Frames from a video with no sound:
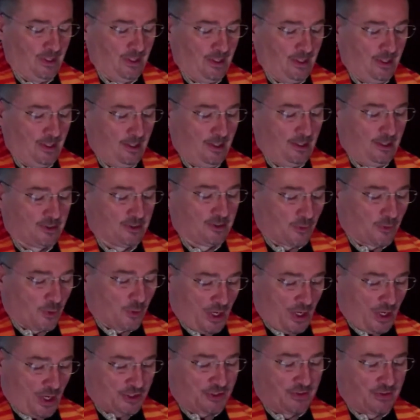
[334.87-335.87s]
So the
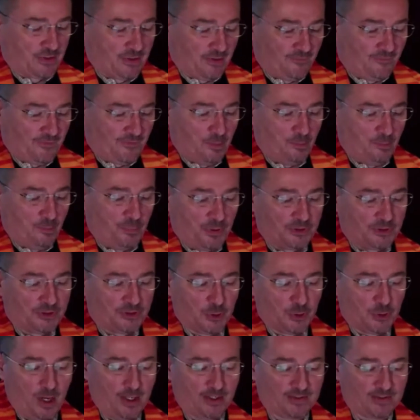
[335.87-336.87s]
question the film put to
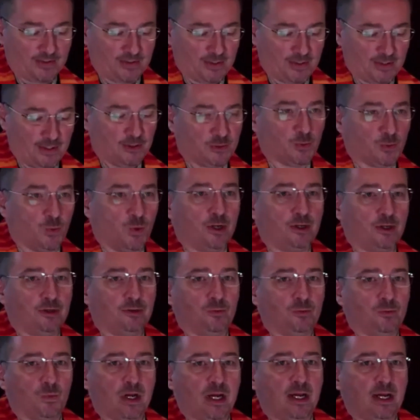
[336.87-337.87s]
us is one
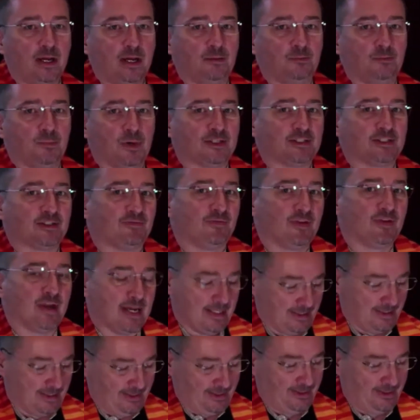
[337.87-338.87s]
we must
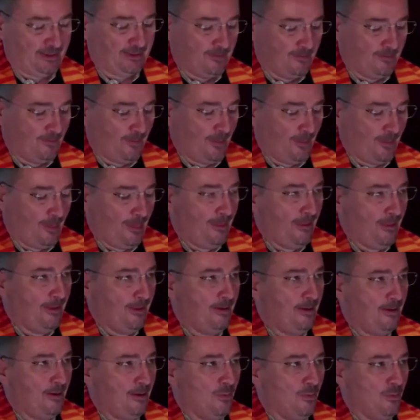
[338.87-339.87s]
face.
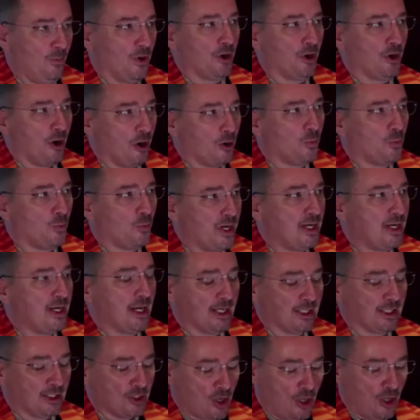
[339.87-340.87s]
What are we
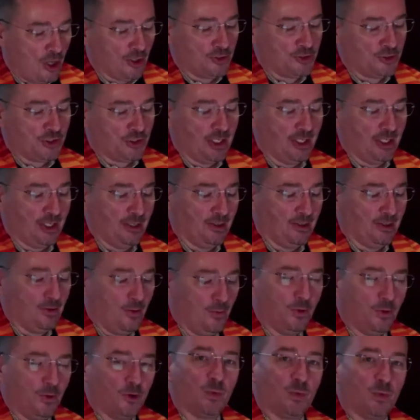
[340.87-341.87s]
acknowledging
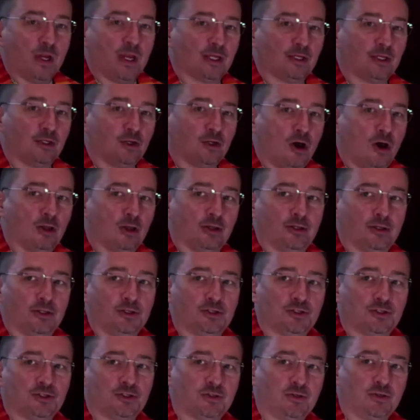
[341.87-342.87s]
when we
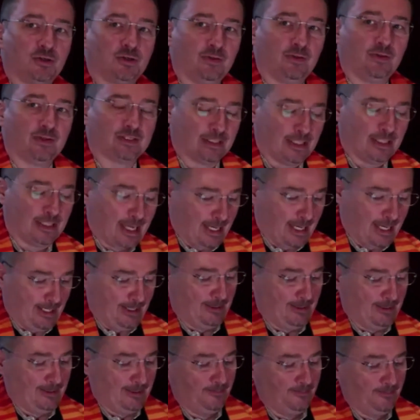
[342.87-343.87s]
acknowledge this
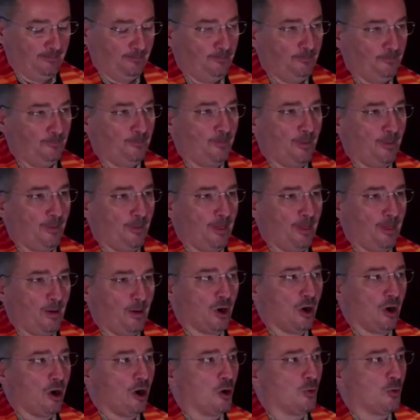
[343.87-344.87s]
land? What
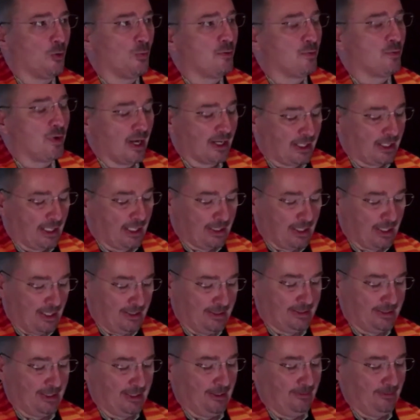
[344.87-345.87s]
are we
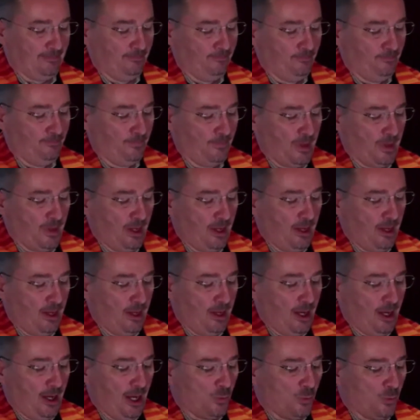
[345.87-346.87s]
recognizing?
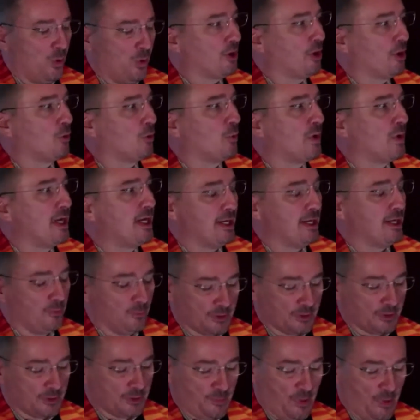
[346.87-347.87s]
And what are we in
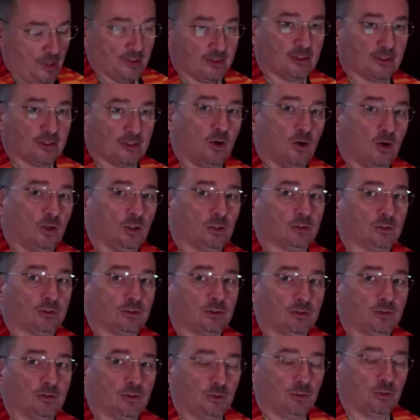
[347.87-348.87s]
response called
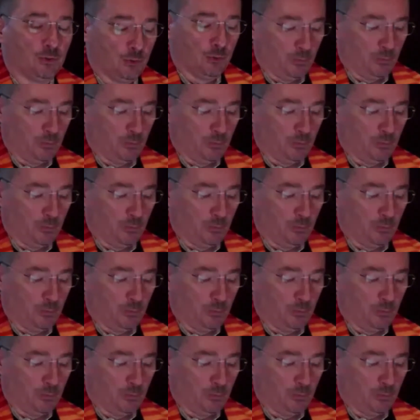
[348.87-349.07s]
to do?